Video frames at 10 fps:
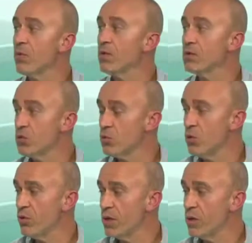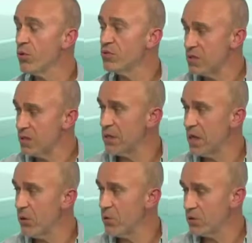there probably is a role there. We're seeing it
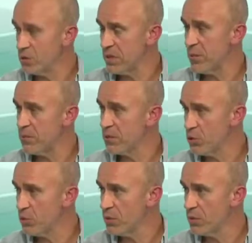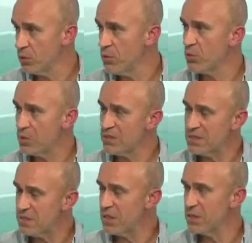now with what's happened in the European Union, which
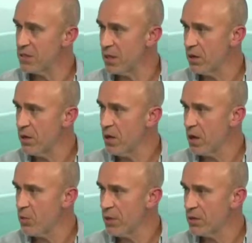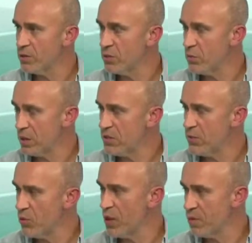is essentially a regulatory
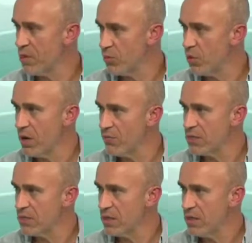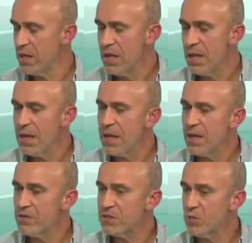regime around data privacy.
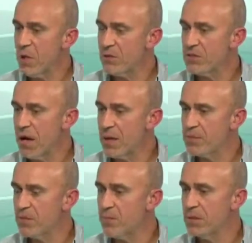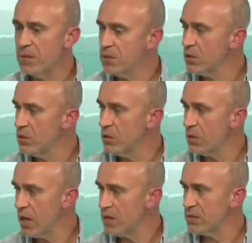If it's around types of
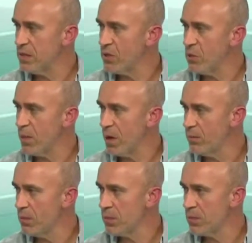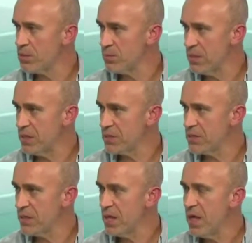political content or public
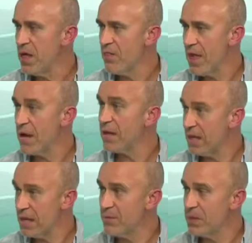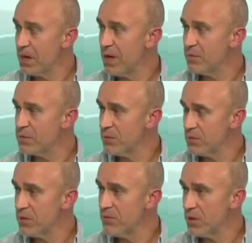speech, that again becomes
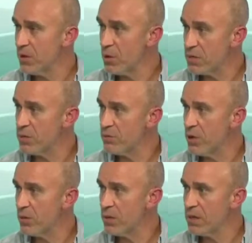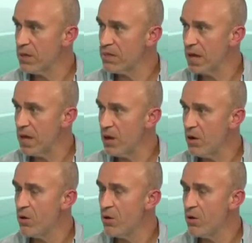a bit of a question mark, because